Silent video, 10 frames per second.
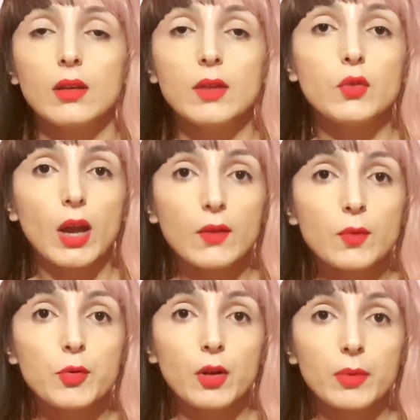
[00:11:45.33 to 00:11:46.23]
If you have
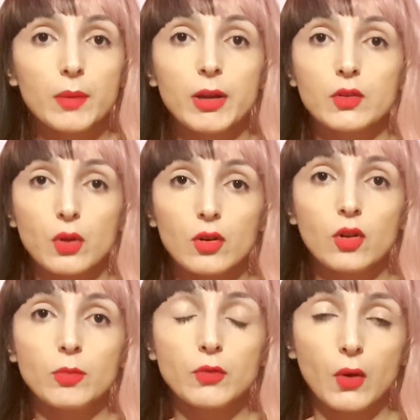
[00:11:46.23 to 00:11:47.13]
a problem and you are
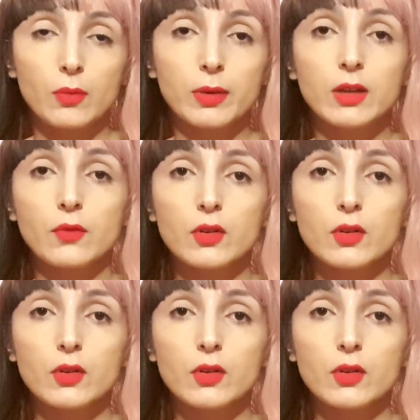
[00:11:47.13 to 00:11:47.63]
homophobic,